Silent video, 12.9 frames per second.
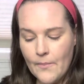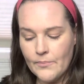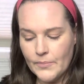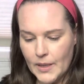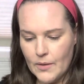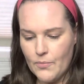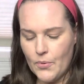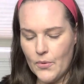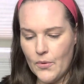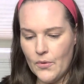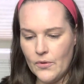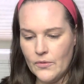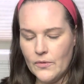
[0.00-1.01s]

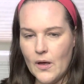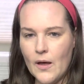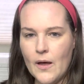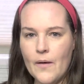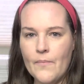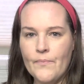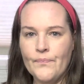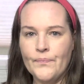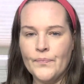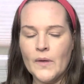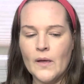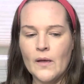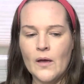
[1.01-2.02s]
people,
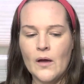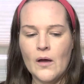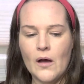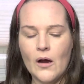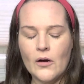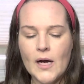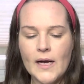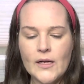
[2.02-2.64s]
are kind